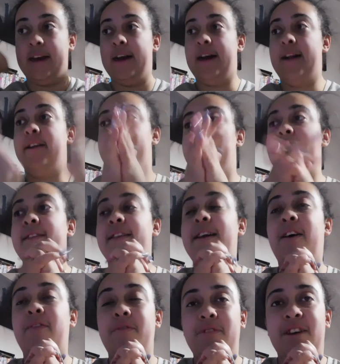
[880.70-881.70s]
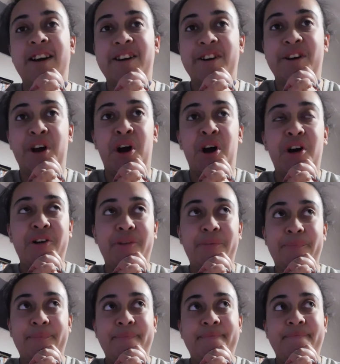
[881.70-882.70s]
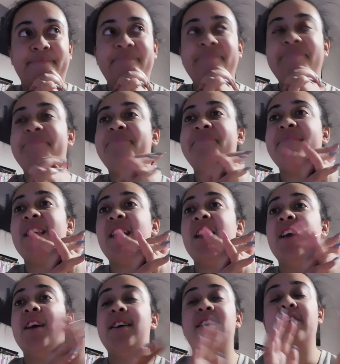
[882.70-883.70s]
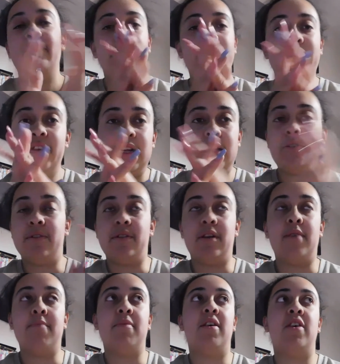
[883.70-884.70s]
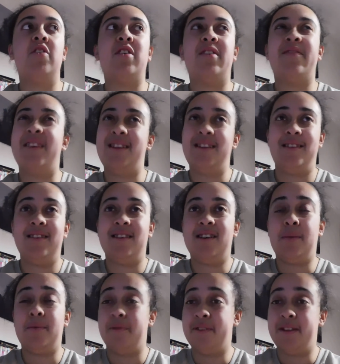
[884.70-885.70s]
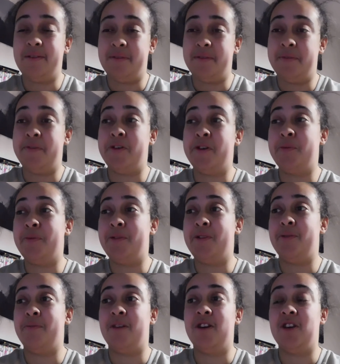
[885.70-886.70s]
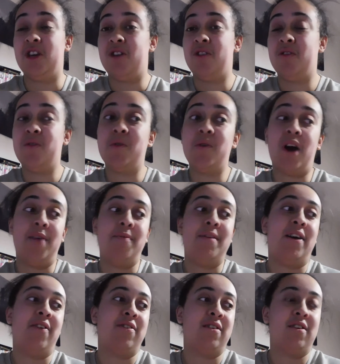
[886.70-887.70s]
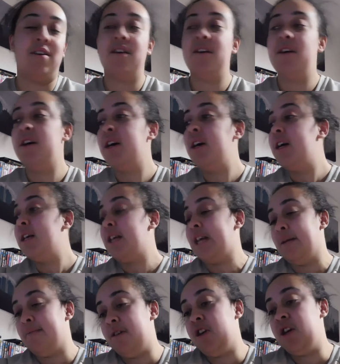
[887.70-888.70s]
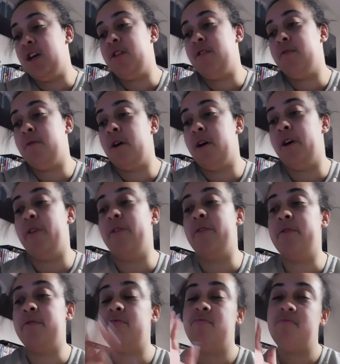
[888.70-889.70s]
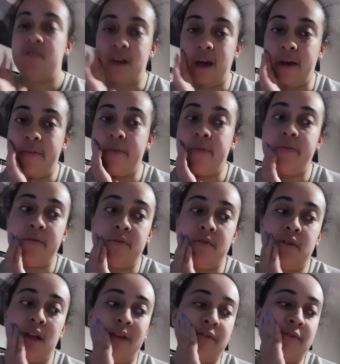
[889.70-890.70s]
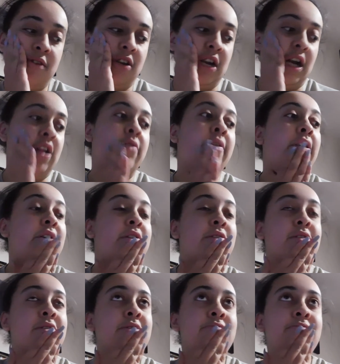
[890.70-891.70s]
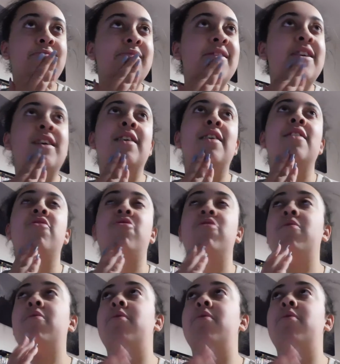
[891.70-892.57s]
Hello, it's now 9 o'clock. Really not done much. I've edited a couple of clips of the vlog, but not much at all. I'm now gonna get my J2O, have a few J2Os. Do you know